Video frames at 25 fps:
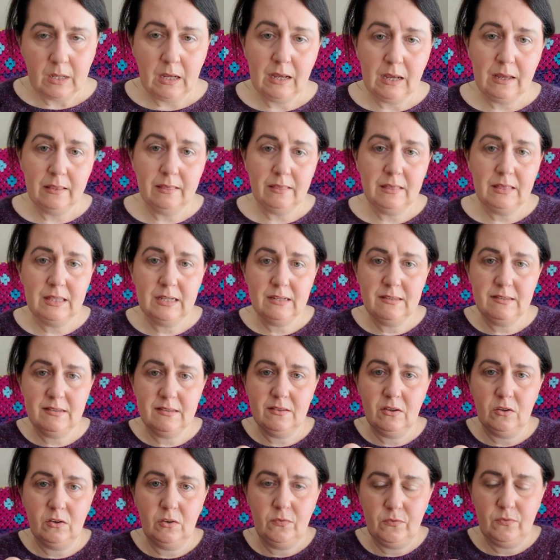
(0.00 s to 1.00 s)
And this
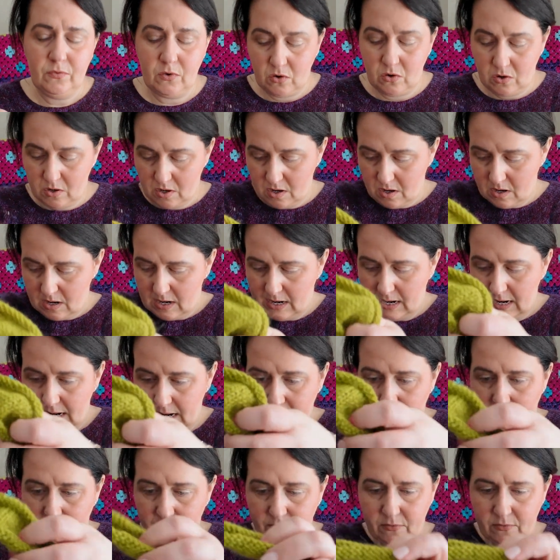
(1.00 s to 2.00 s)
is how far I
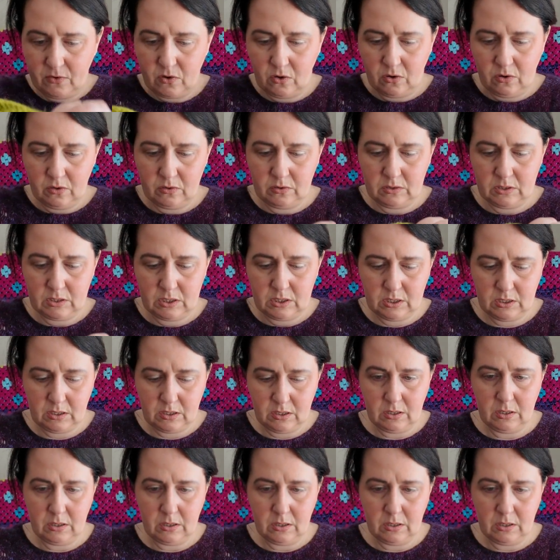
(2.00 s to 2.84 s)
have got.